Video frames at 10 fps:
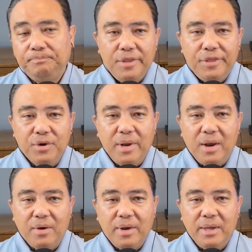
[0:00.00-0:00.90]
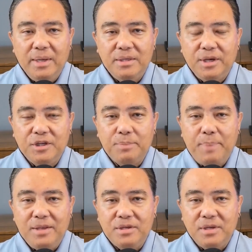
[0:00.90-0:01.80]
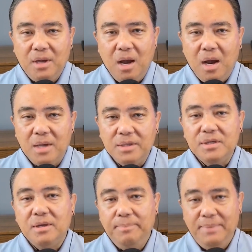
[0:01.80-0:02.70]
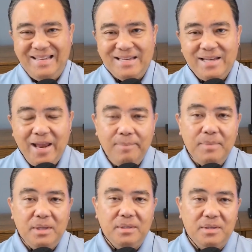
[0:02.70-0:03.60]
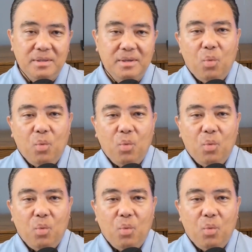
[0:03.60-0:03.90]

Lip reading: The third area is expense and cost misstatements.